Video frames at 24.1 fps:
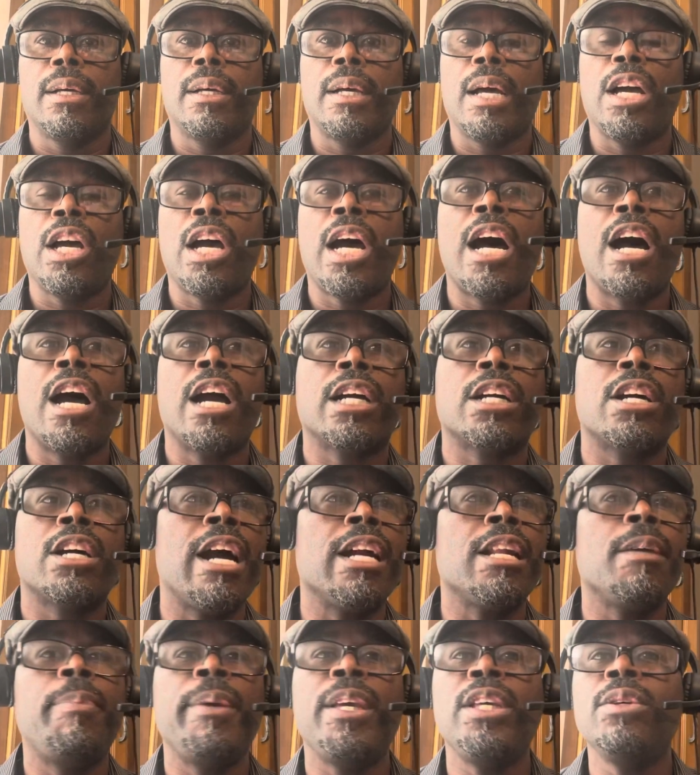
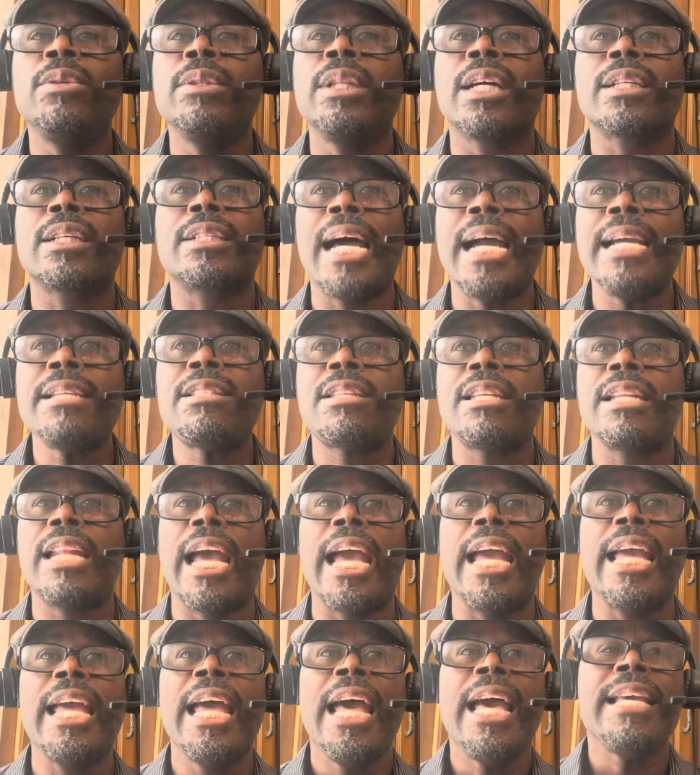Cardi B, you look nice
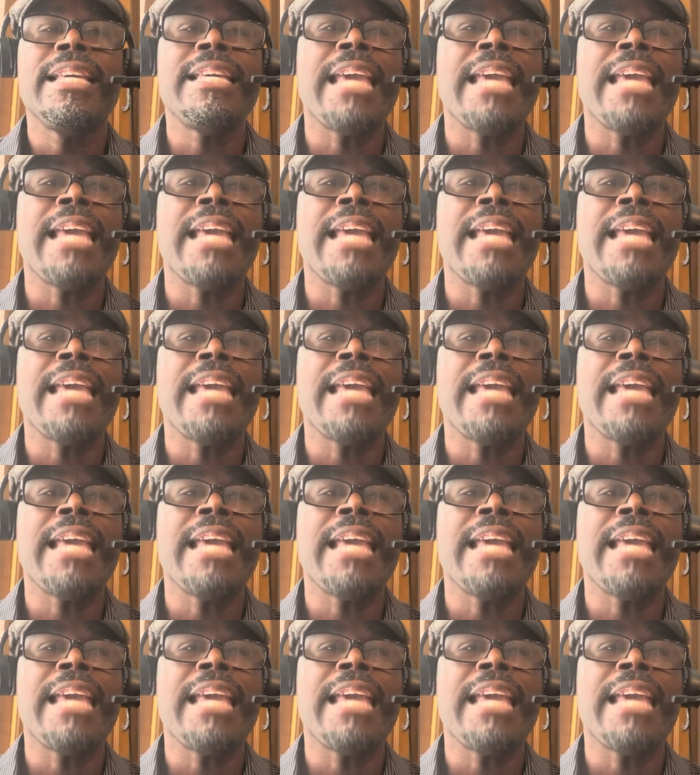today.